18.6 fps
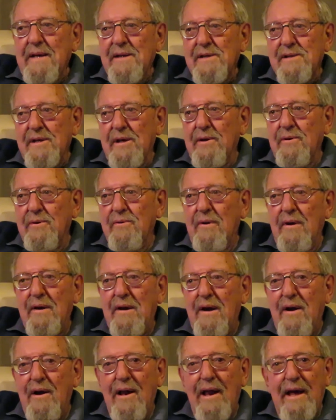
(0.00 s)
So
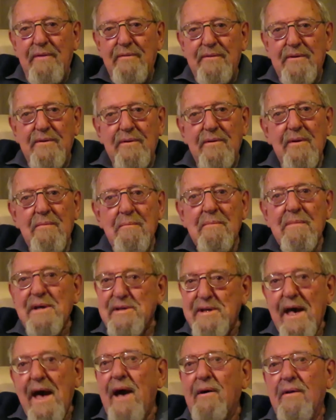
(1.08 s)
I'll have to
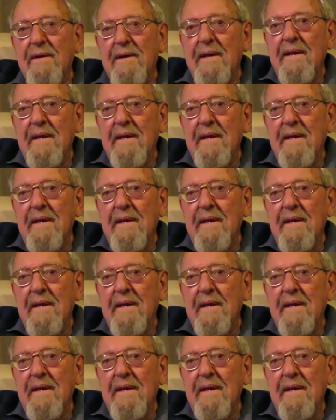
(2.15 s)
miss out.